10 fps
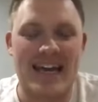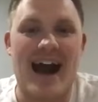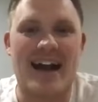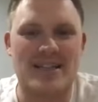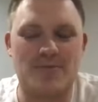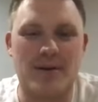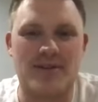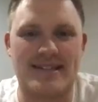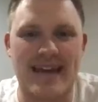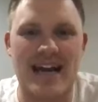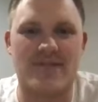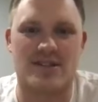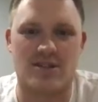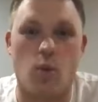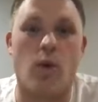God has built inside of
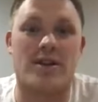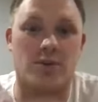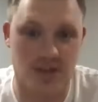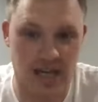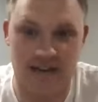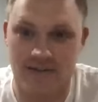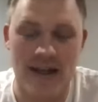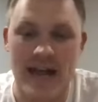us to want to achieve.